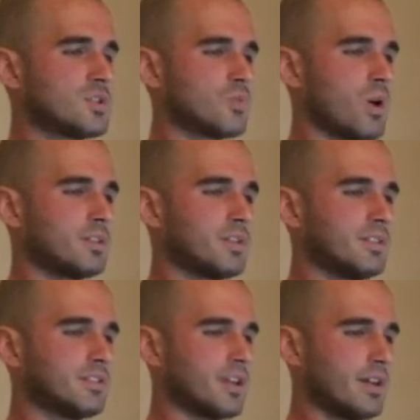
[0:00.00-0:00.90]
to what
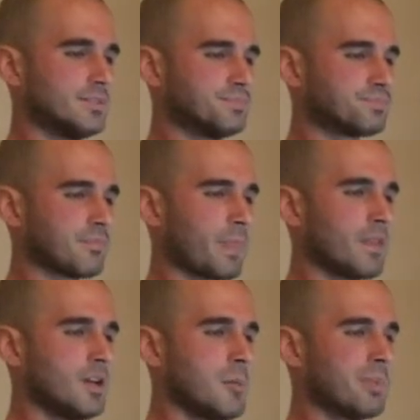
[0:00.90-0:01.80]
he said.
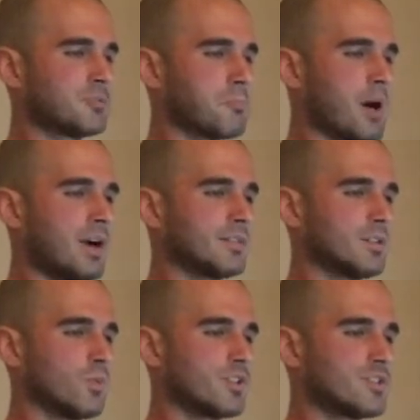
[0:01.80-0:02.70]
But
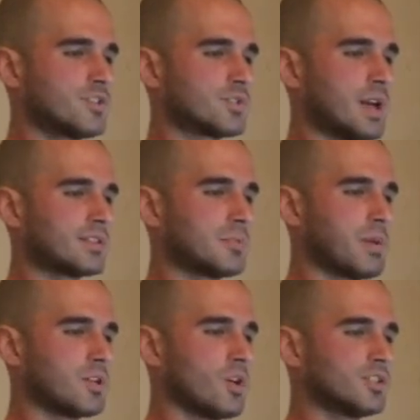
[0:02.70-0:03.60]
Martha was distracted
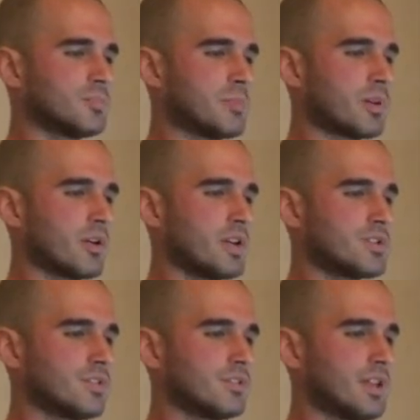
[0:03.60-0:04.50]
by all the
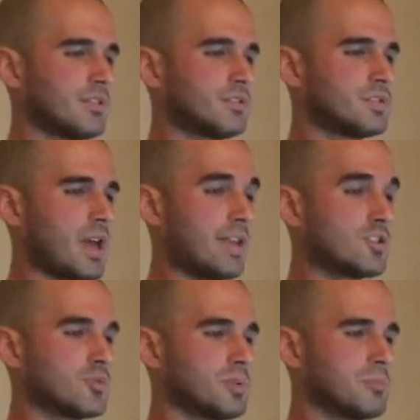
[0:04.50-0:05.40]
preparations that
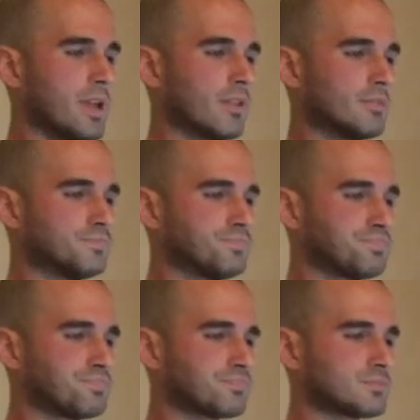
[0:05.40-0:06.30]
had to be made.
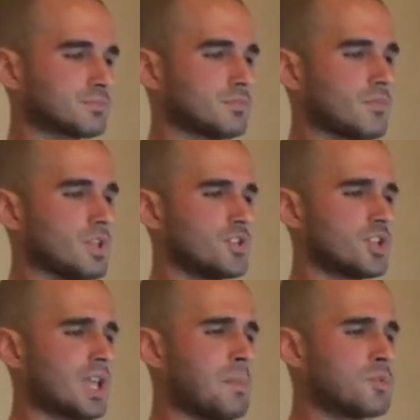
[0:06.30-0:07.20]

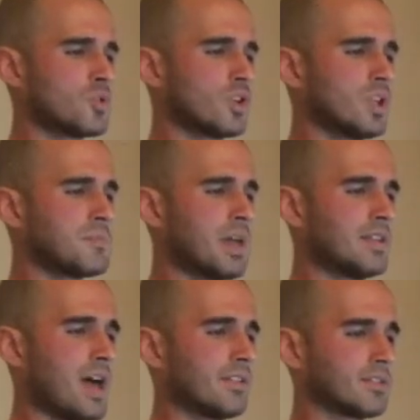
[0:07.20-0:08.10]
She came to him
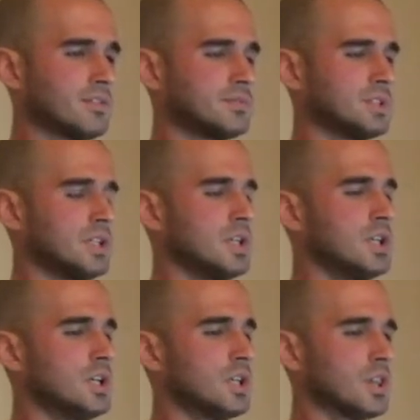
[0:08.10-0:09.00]
and asked,
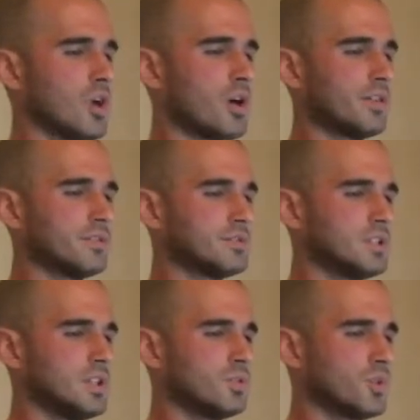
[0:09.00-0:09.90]
Lord,
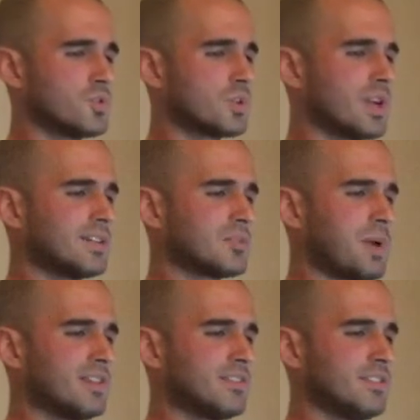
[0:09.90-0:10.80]
don't you care that
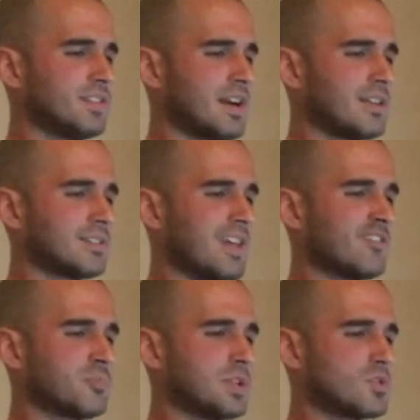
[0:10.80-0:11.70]
my sister has
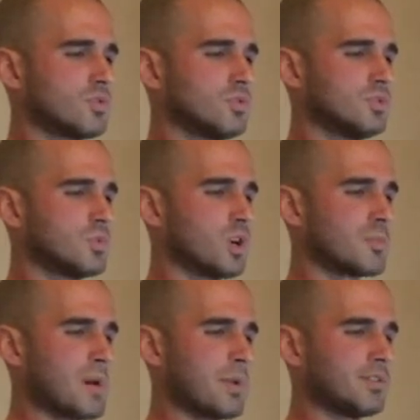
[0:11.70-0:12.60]
left me to do the
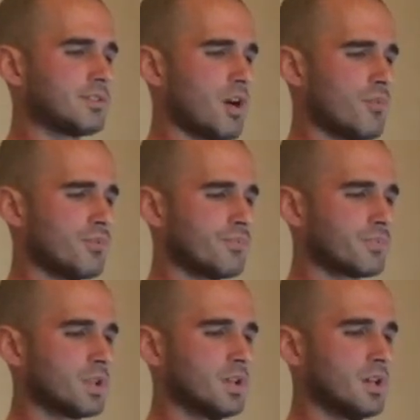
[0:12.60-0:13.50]
work by myself?
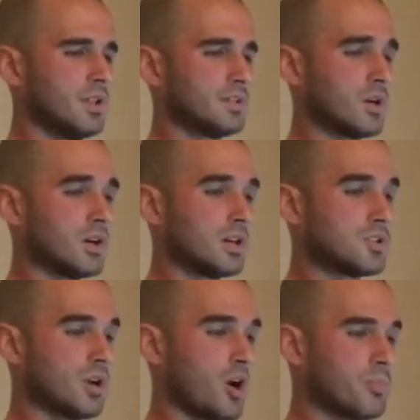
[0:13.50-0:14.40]
Tell her
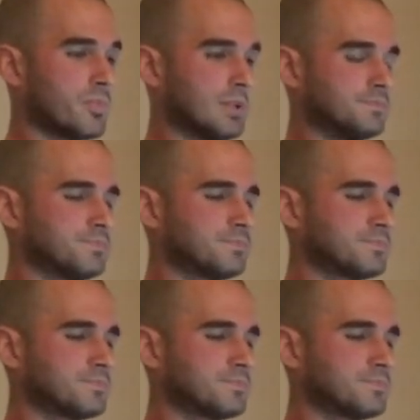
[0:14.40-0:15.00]
to help me.